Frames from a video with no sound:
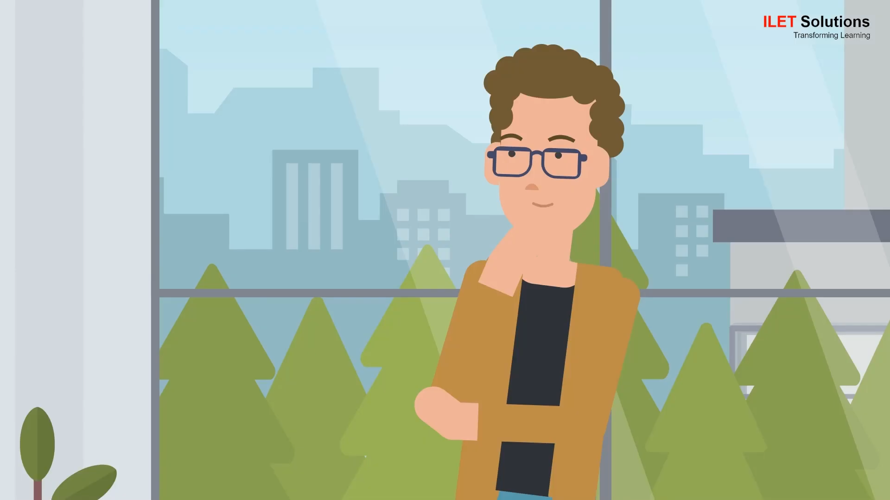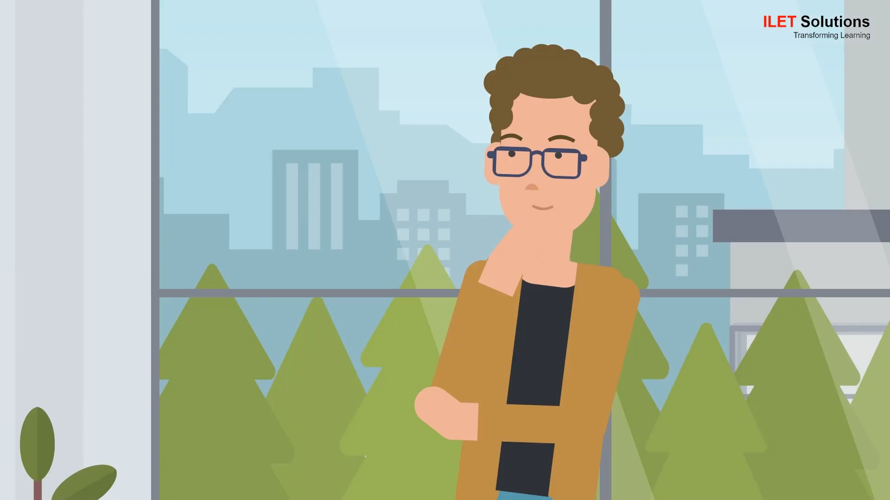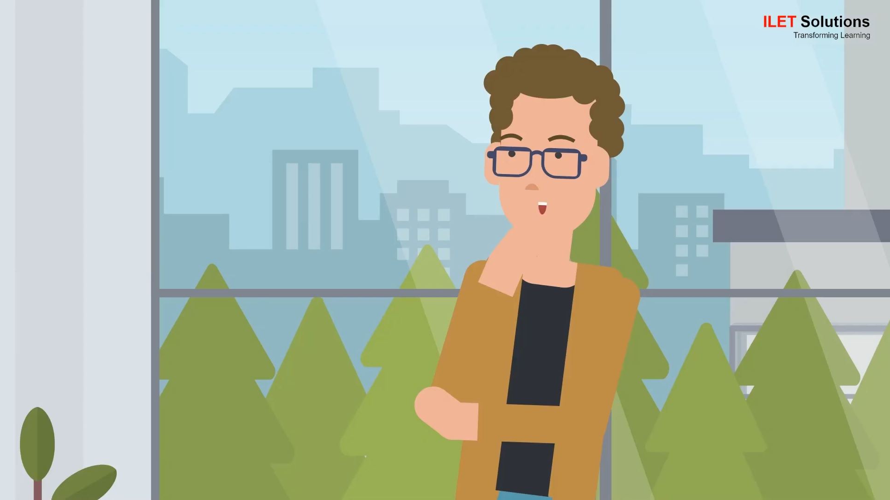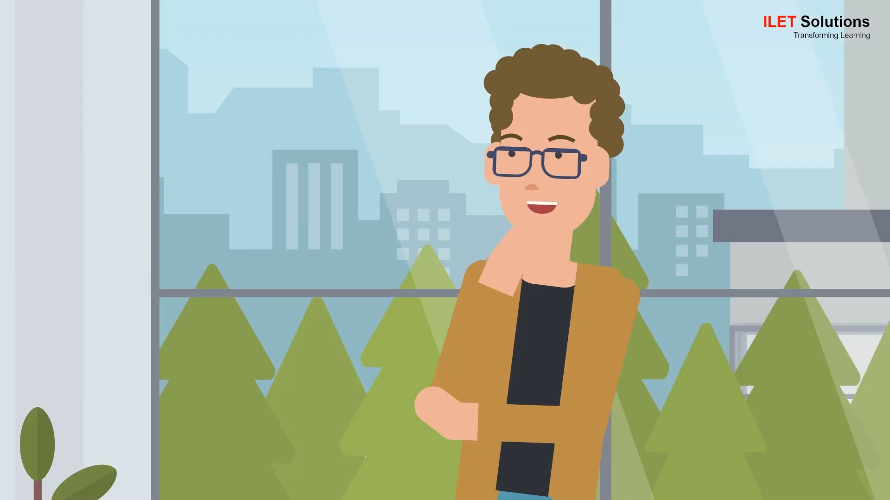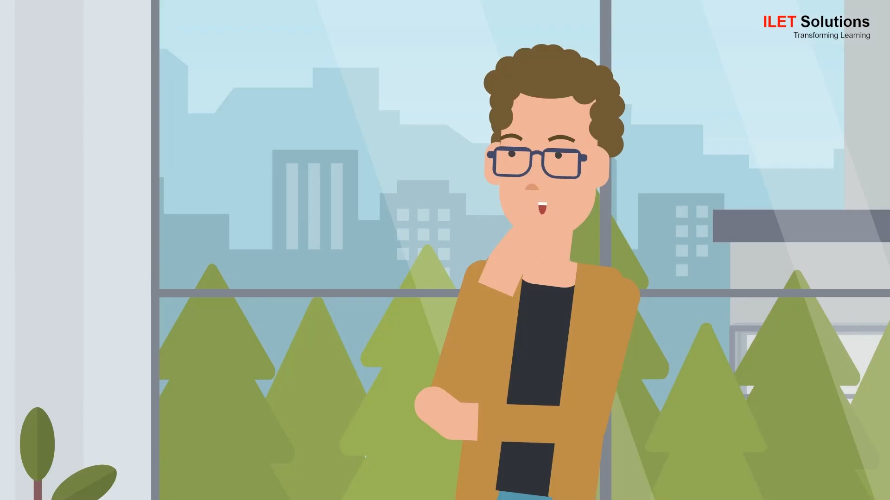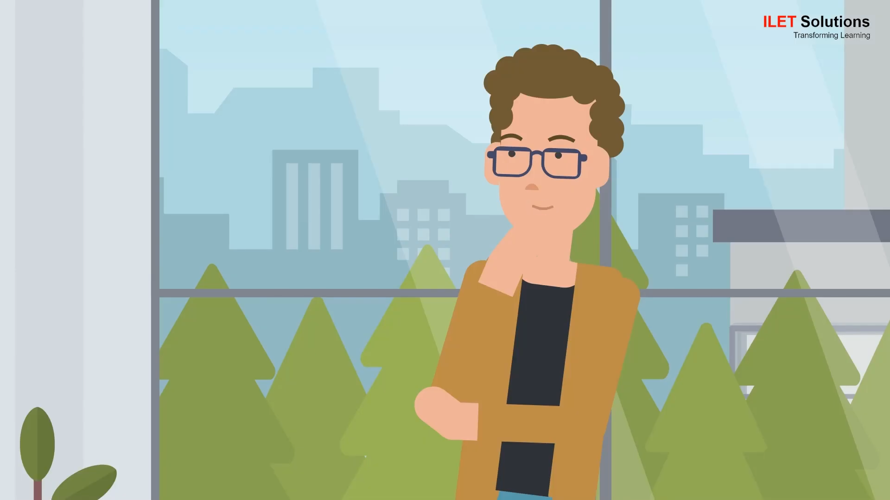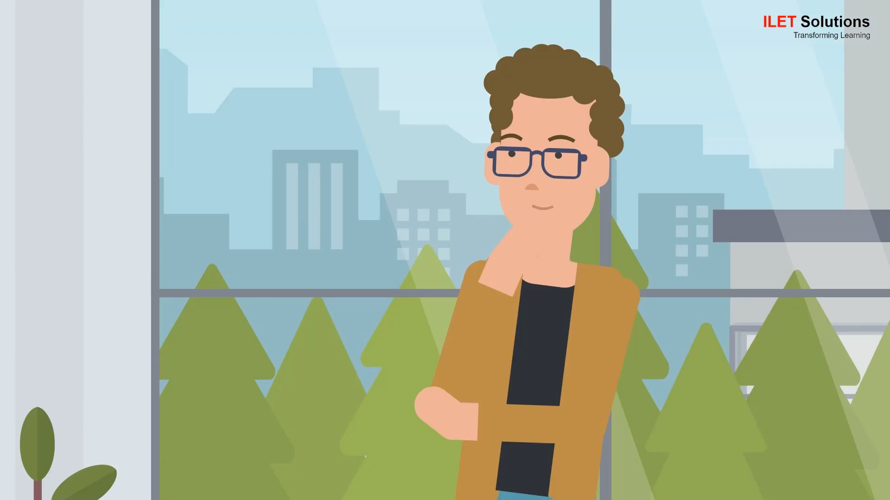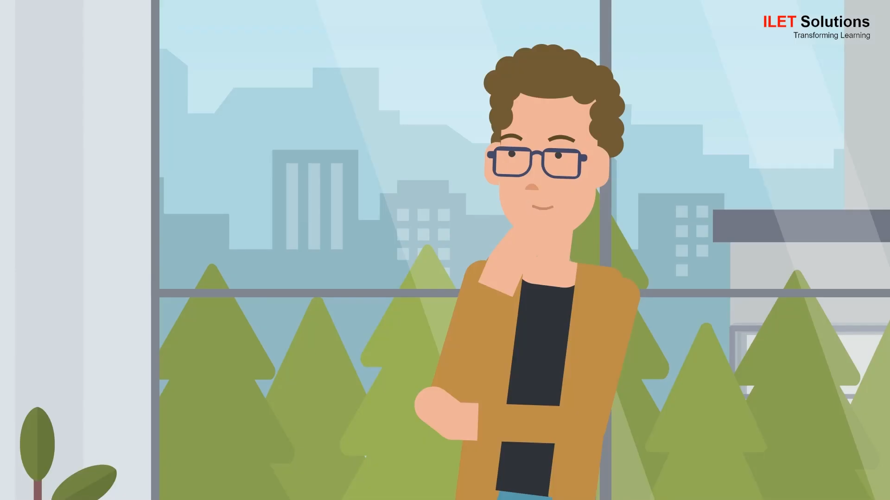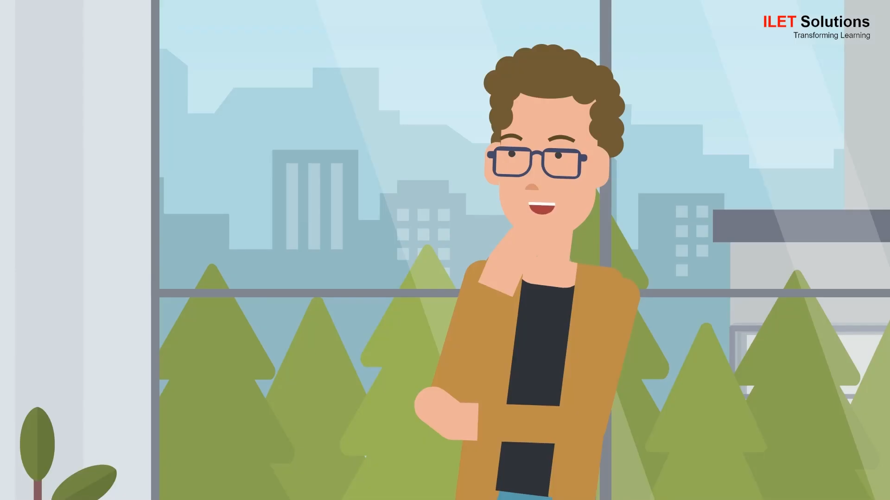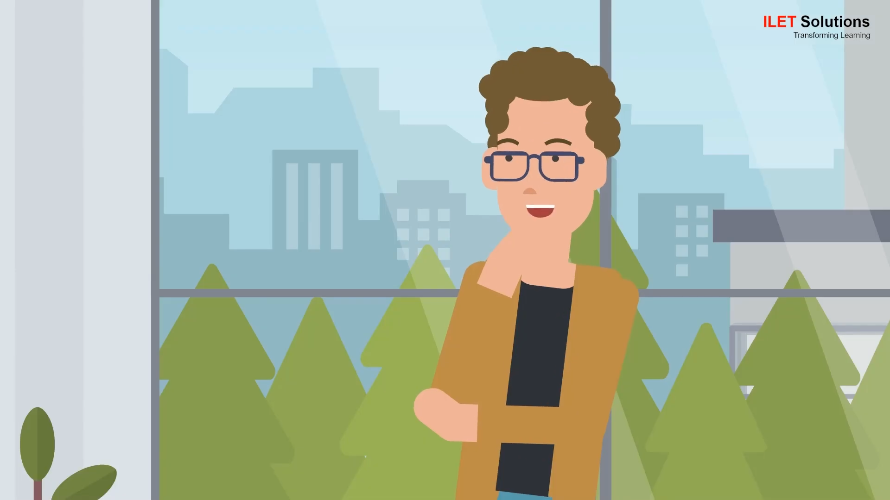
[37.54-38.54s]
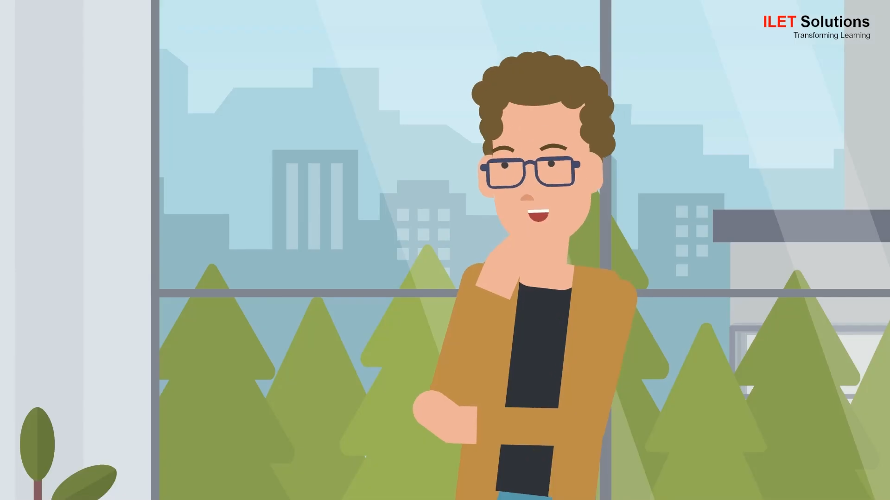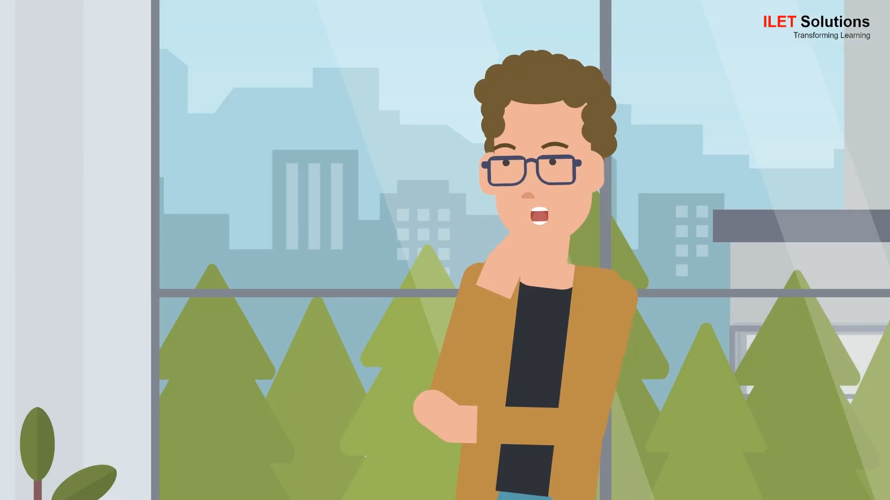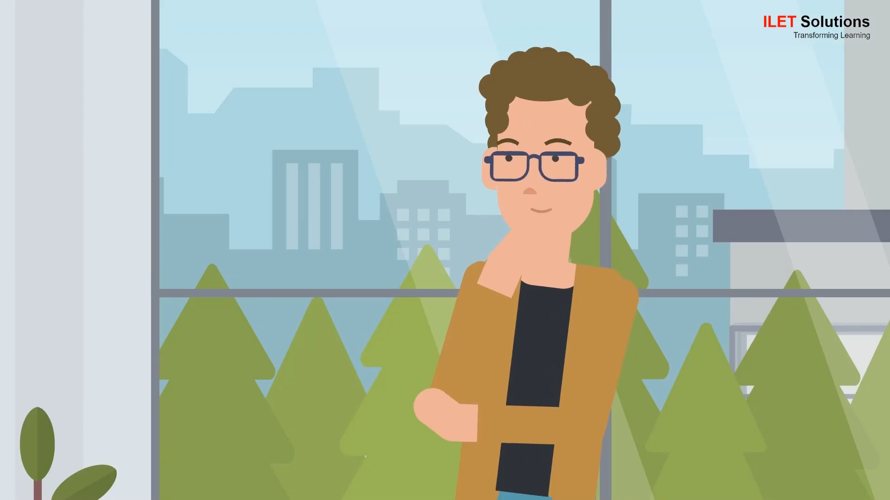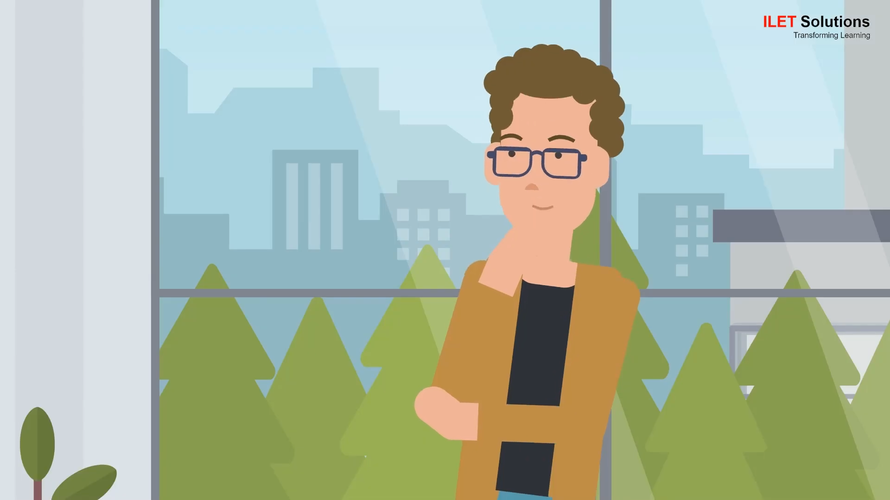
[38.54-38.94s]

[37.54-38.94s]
No, you don't.